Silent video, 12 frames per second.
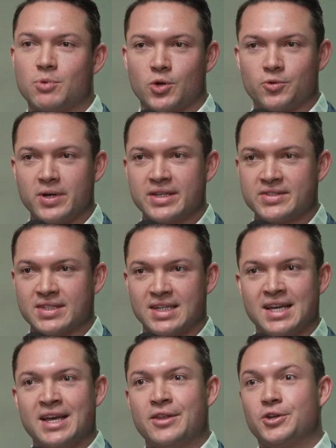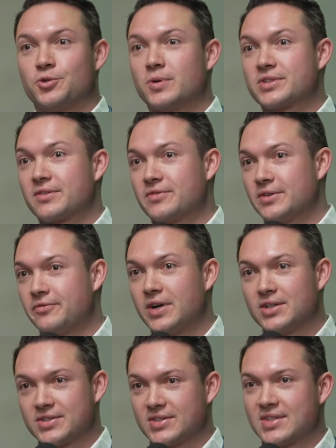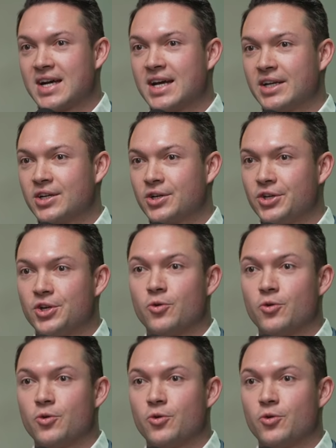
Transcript: more risk. Your risk of defaults is higher.